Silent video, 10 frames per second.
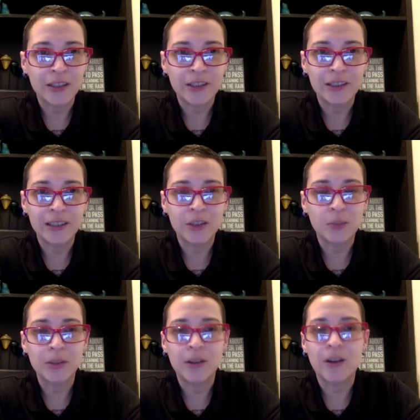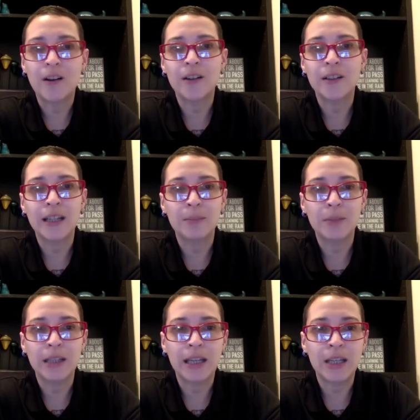it's it's been hard not
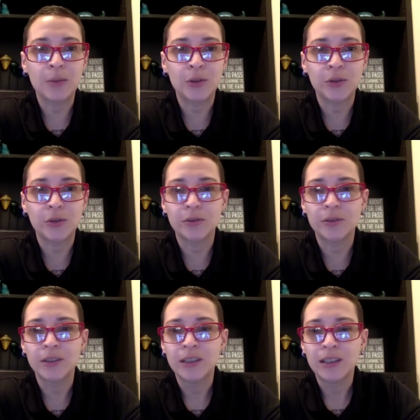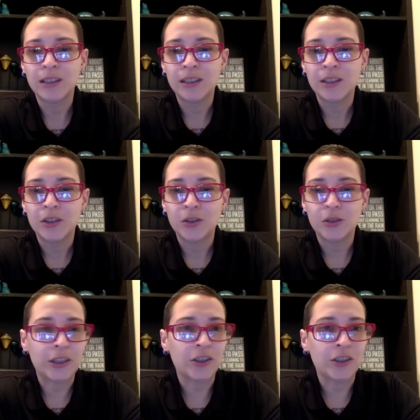being able to to
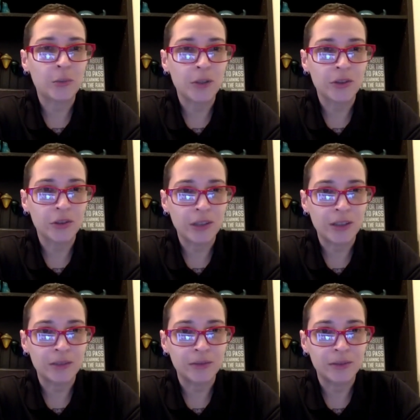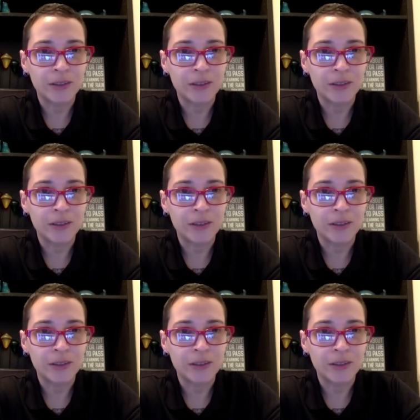touch the ones you love.